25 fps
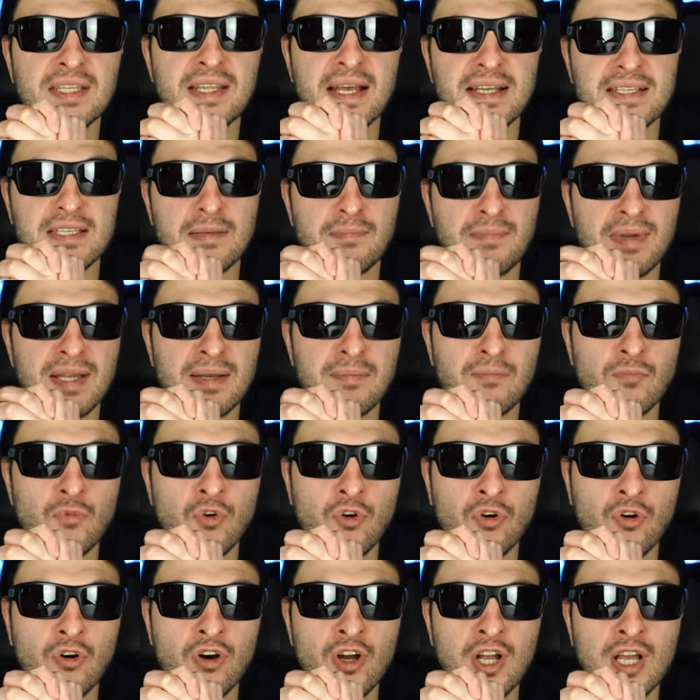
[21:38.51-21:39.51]
That's a bit
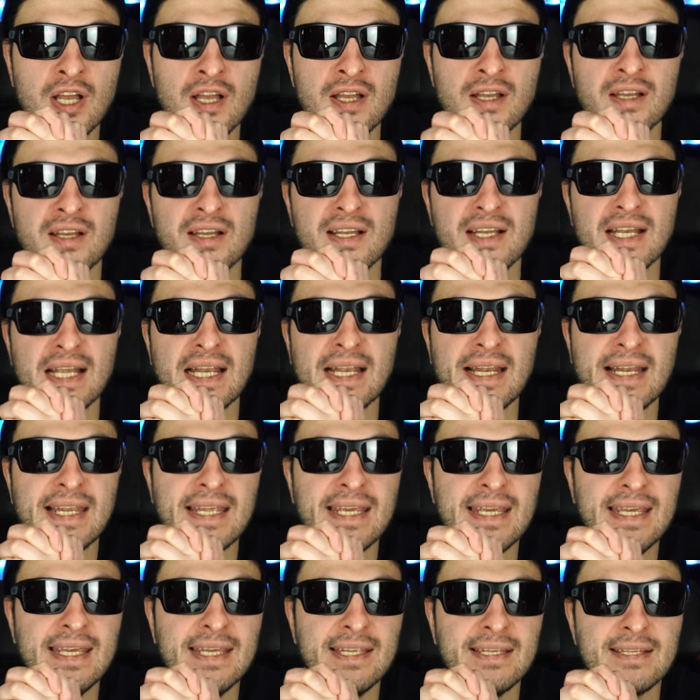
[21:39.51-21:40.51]
more
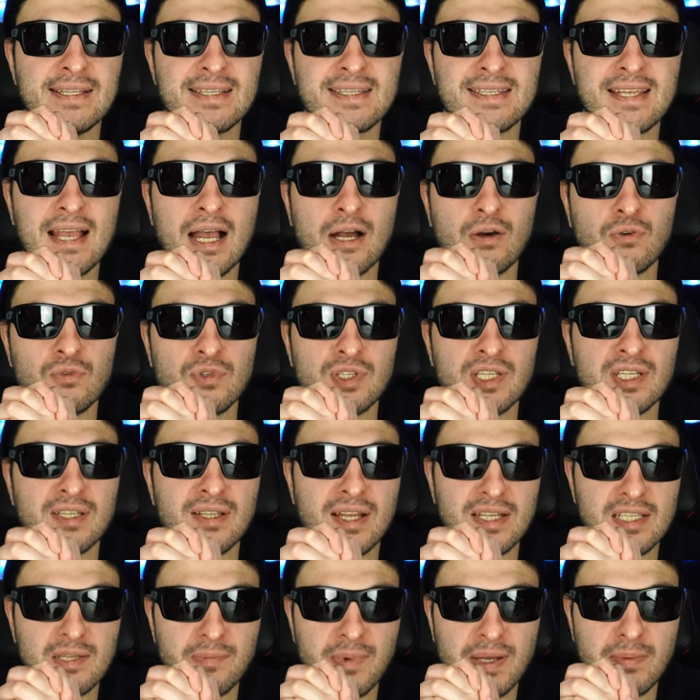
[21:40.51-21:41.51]
clean sounding.
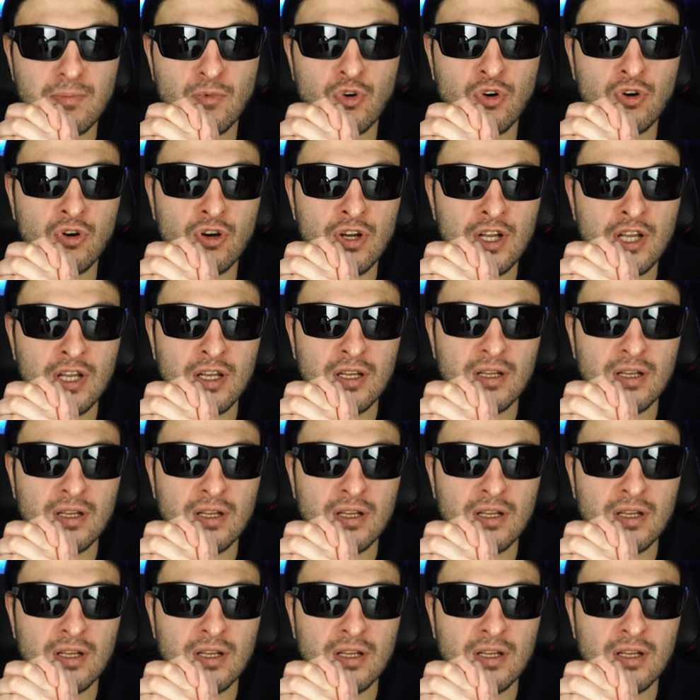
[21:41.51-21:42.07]
That's a bit more,